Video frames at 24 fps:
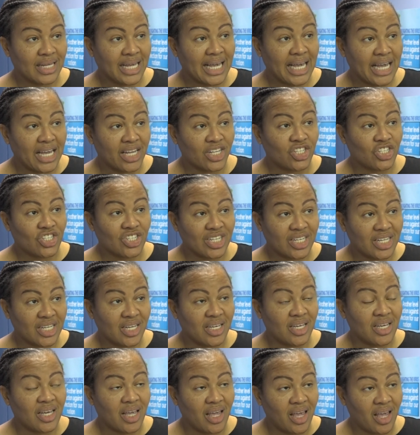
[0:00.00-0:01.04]
h
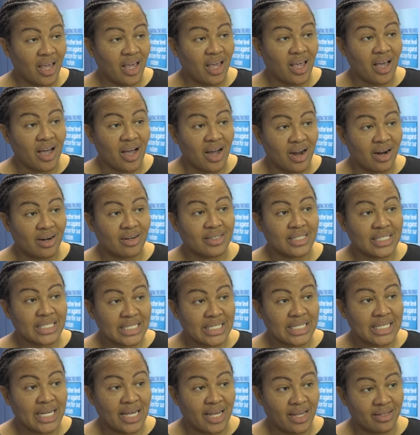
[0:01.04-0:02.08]
e a r
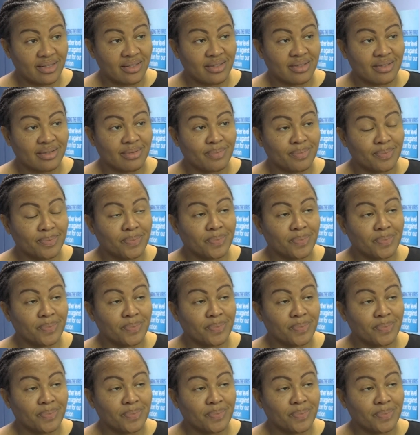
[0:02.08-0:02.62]
t s